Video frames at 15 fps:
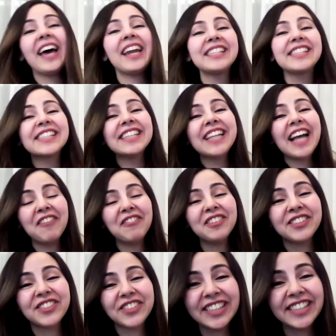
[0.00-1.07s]
I still
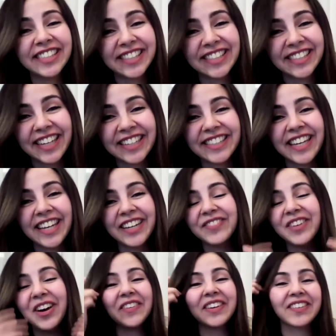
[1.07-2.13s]
haven't read it yet, and I'm
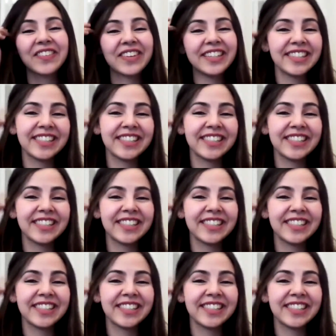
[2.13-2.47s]
going crazy.